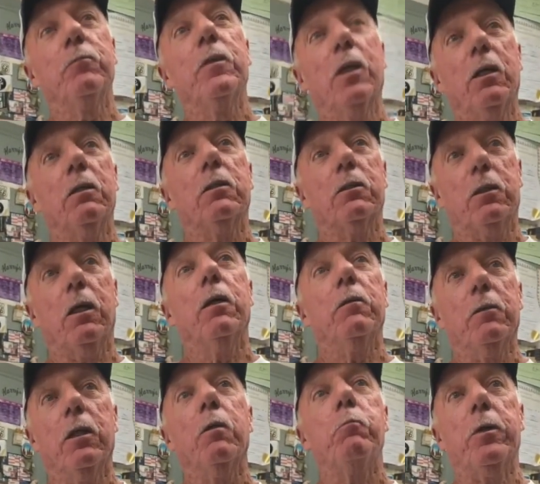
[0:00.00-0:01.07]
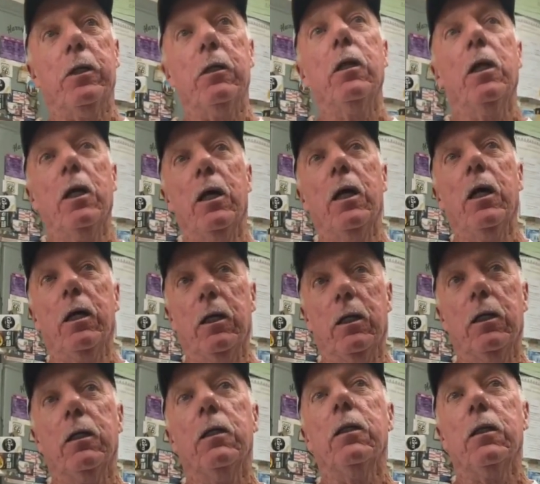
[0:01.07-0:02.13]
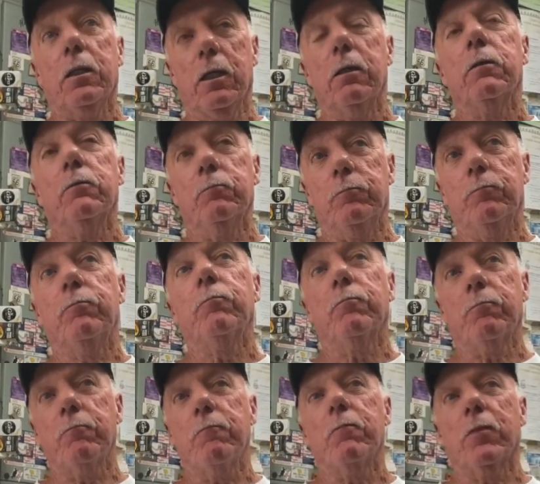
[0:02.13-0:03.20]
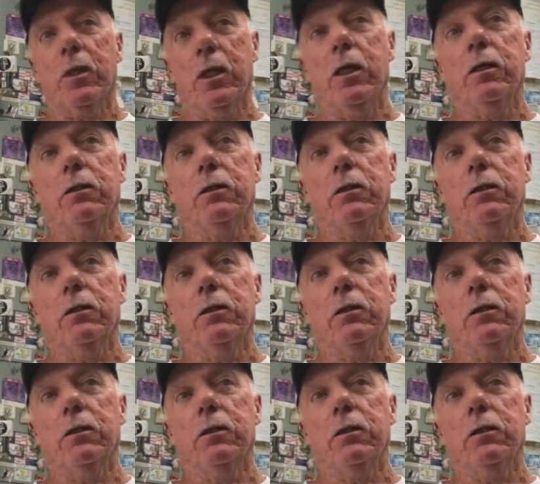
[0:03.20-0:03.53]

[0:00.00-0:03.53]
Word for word: Really? You've been working here for 48 years? 48 years.